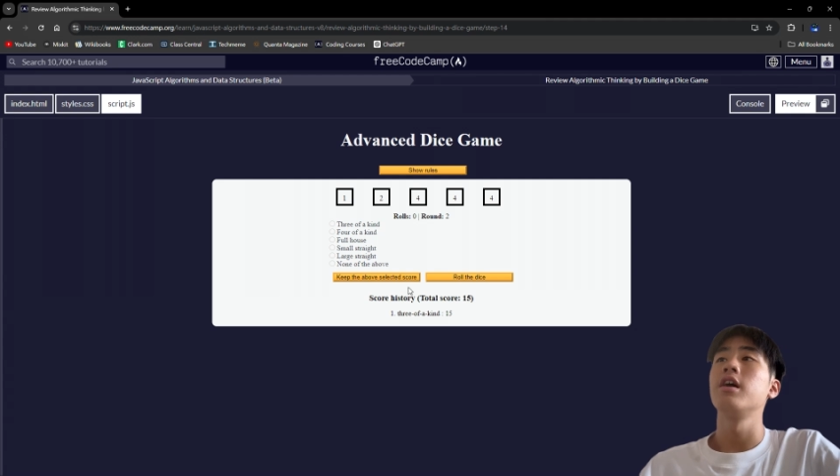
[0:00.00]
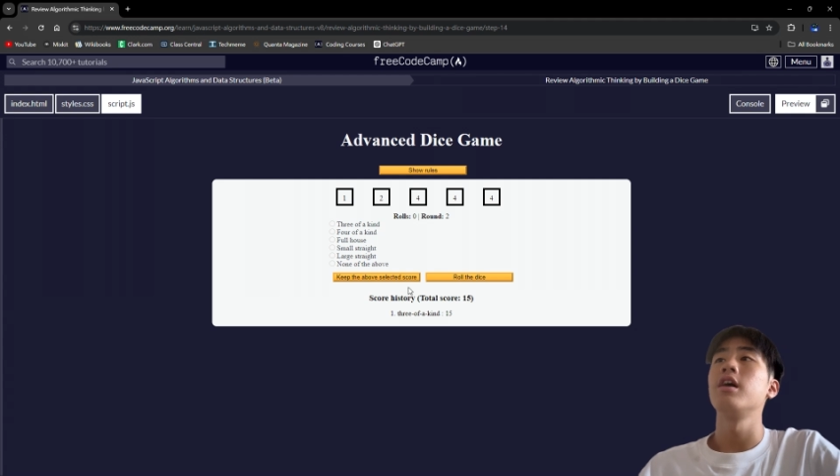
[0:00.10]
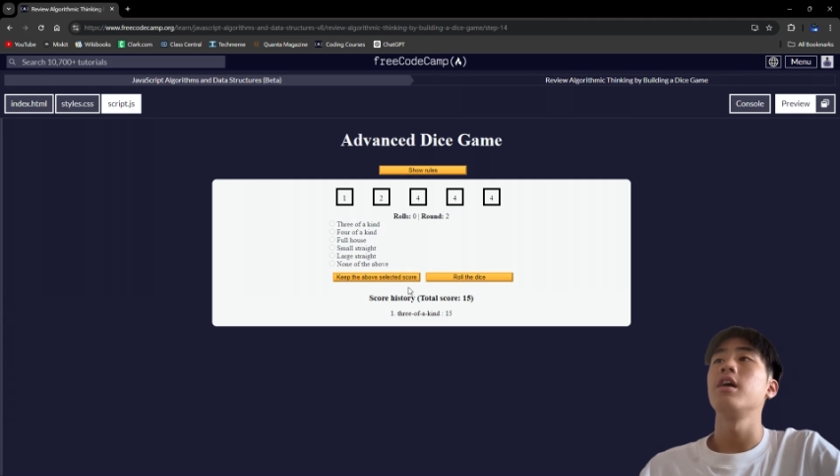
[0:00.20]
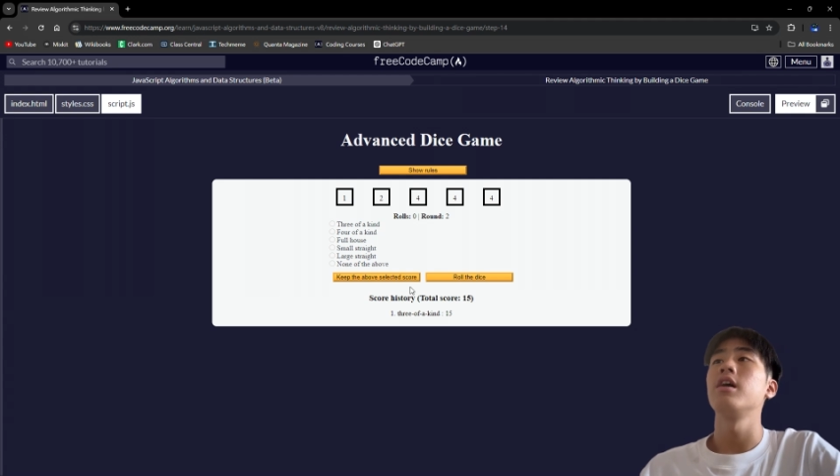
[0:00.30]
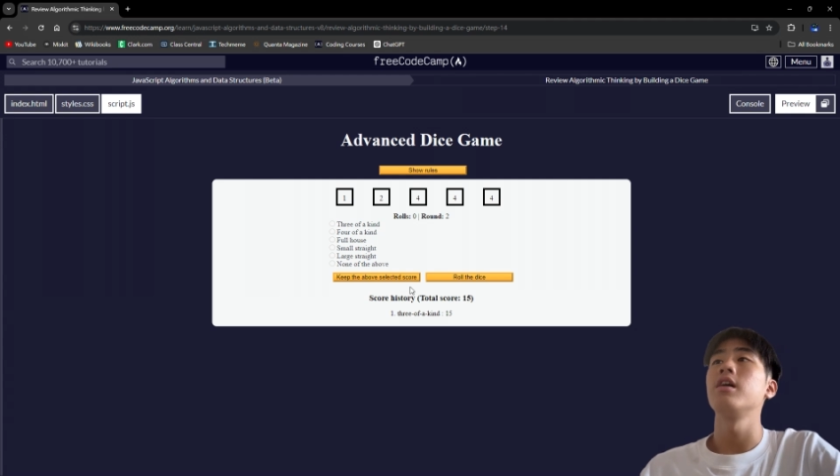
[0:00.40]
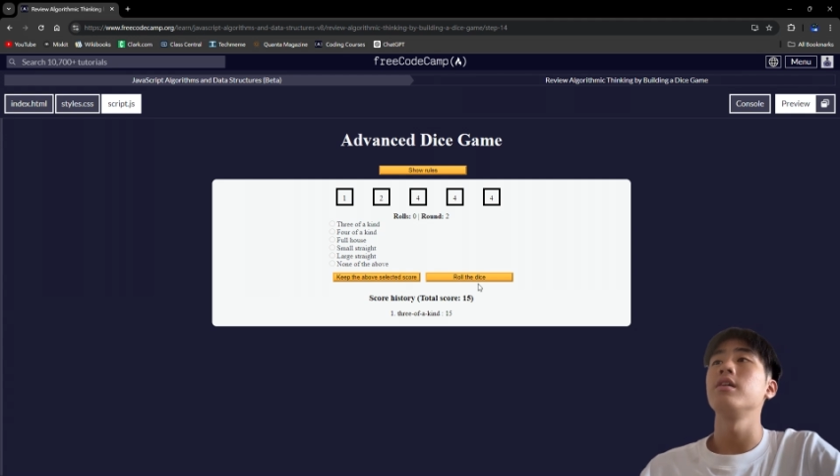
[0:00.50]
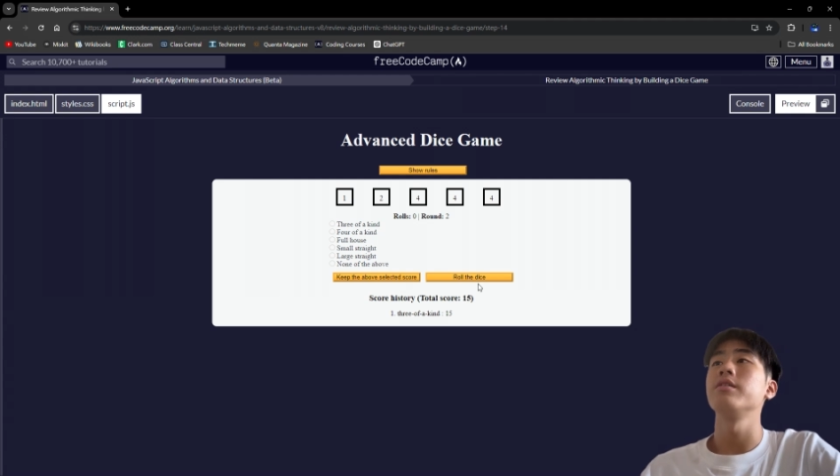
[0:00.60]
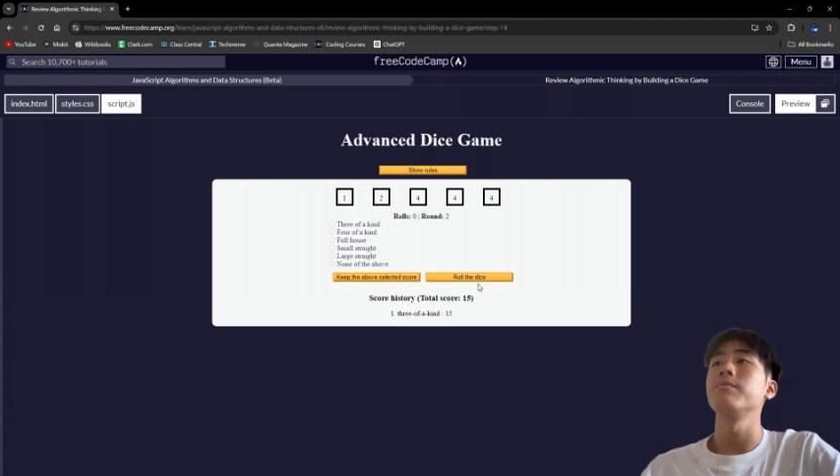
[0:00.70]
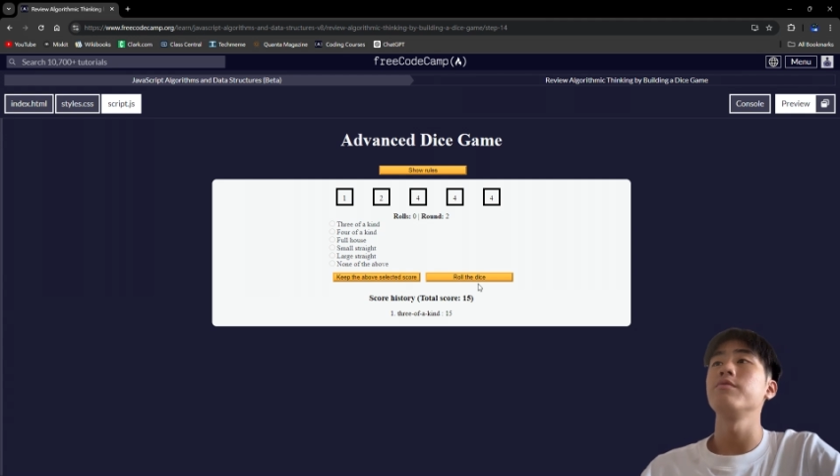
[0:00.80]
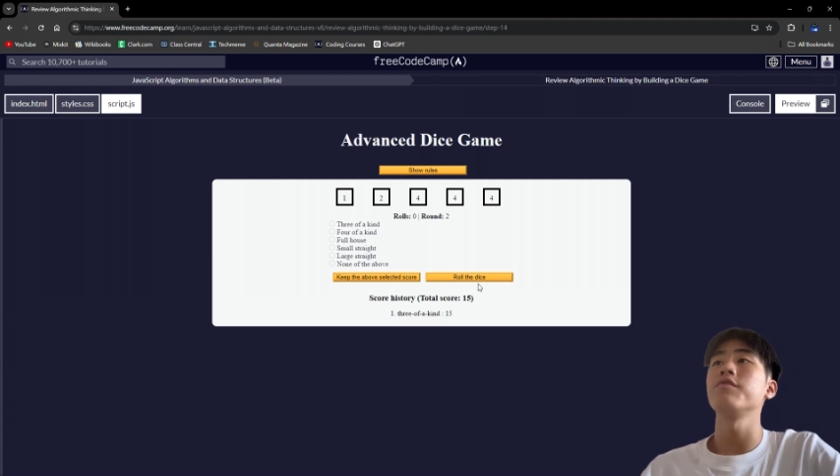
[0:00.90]

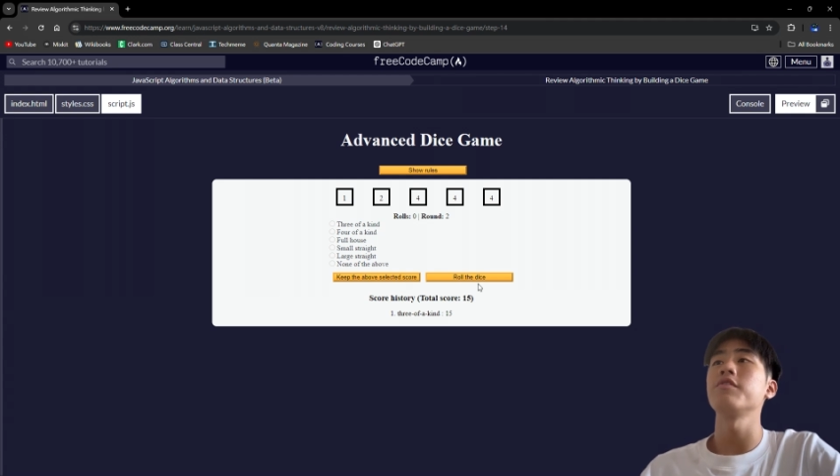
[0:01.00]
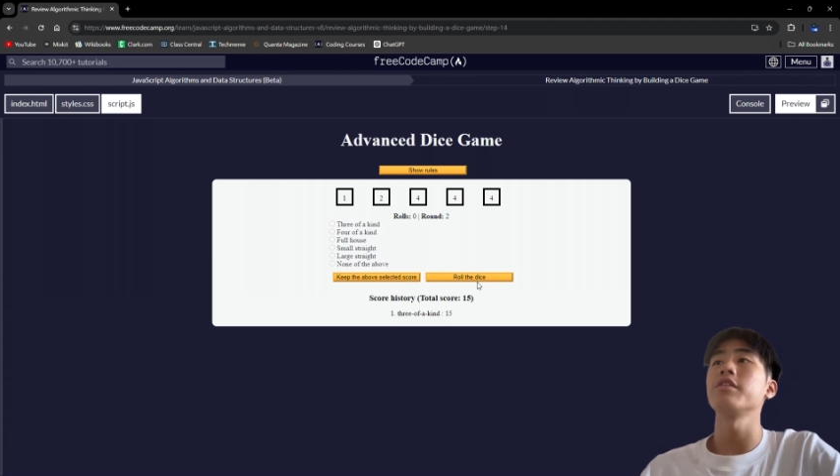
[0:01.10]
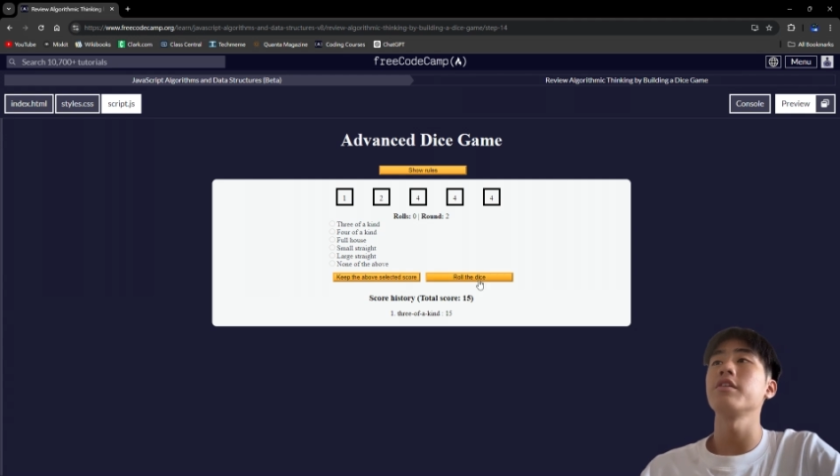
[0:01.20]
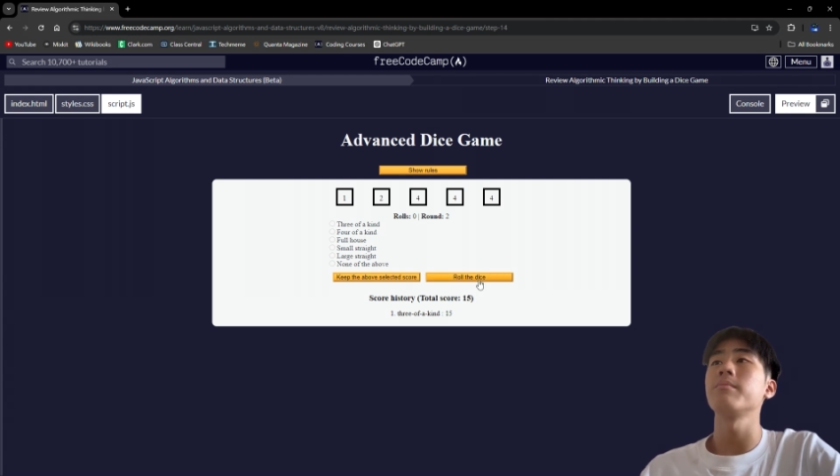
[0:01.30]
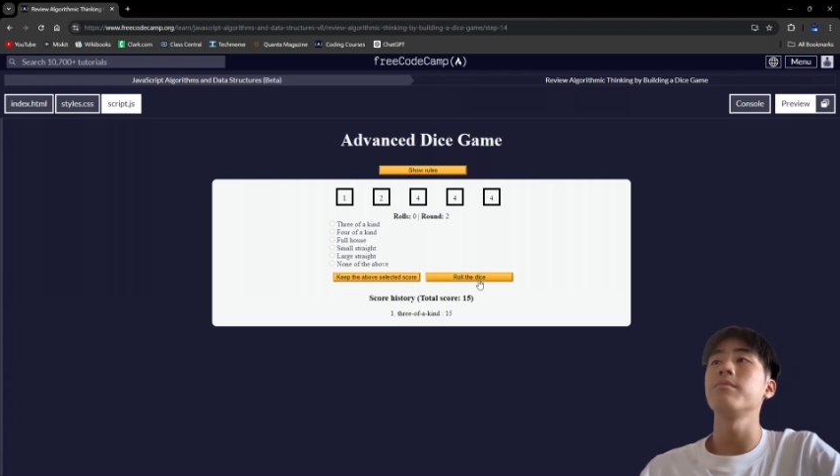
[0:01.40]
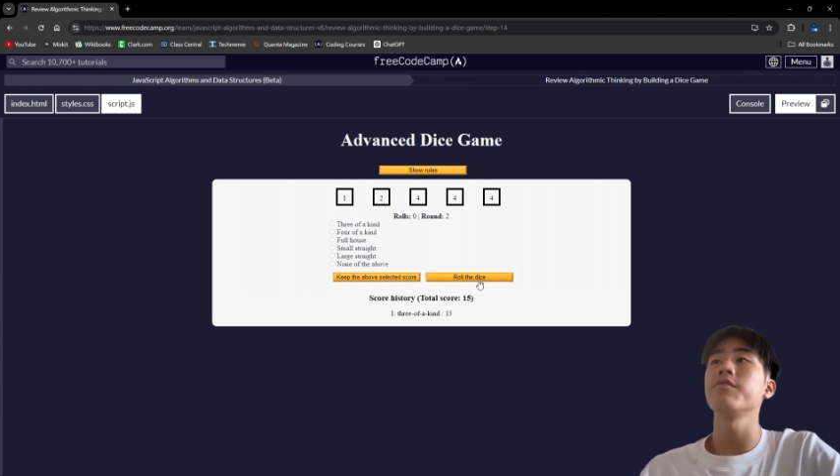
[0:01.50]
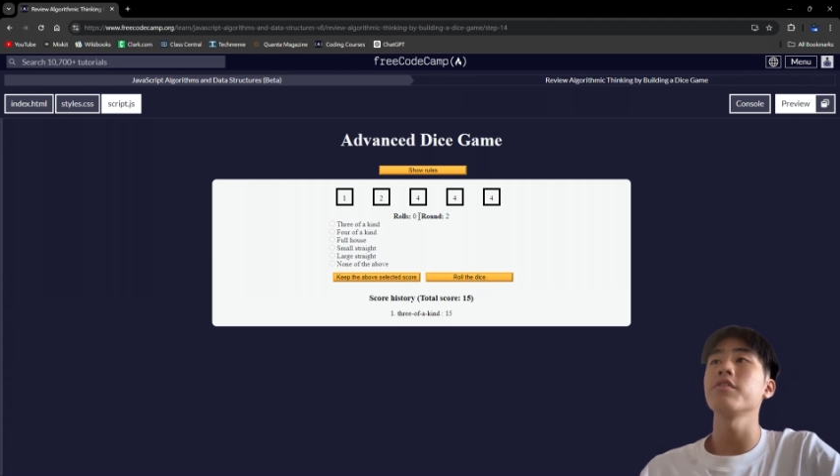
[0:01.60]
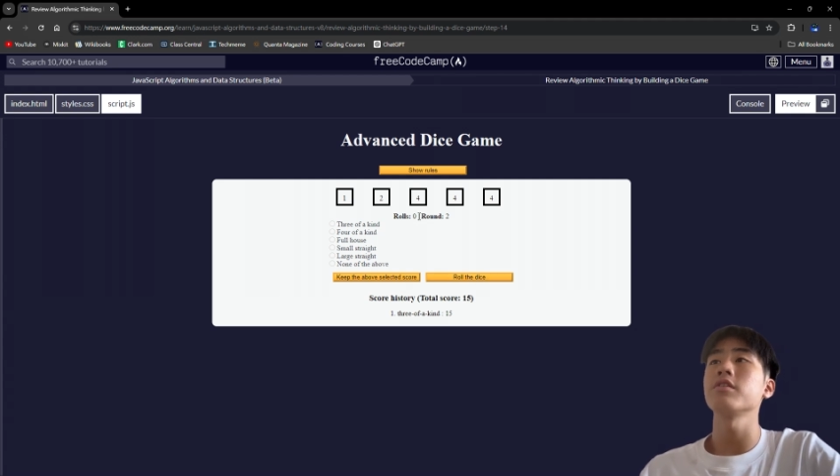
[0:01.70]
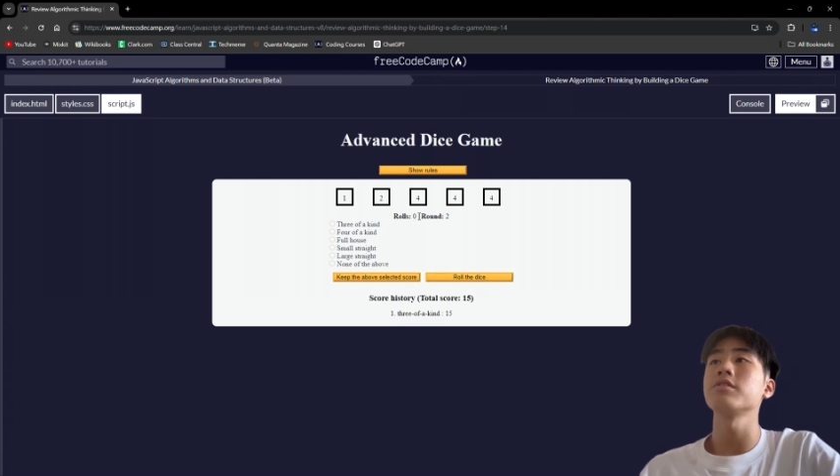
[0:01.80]
And moving on